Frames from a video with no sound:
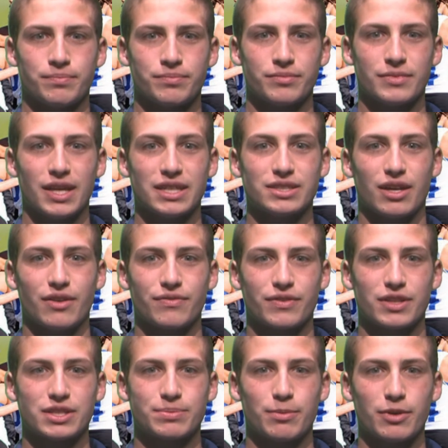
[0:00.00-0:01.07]
That's all for
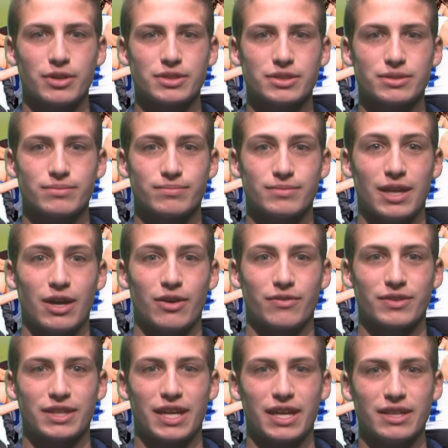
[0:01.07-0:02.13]
the sports. Now over
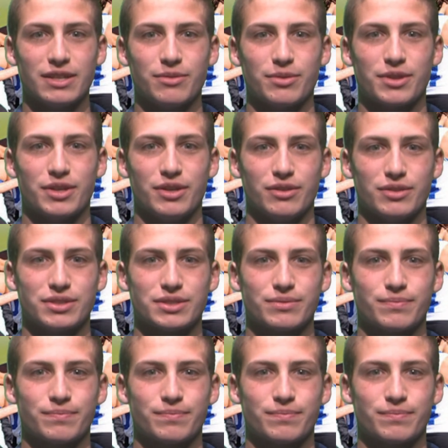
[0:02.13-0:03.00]
to Kaylee with the news.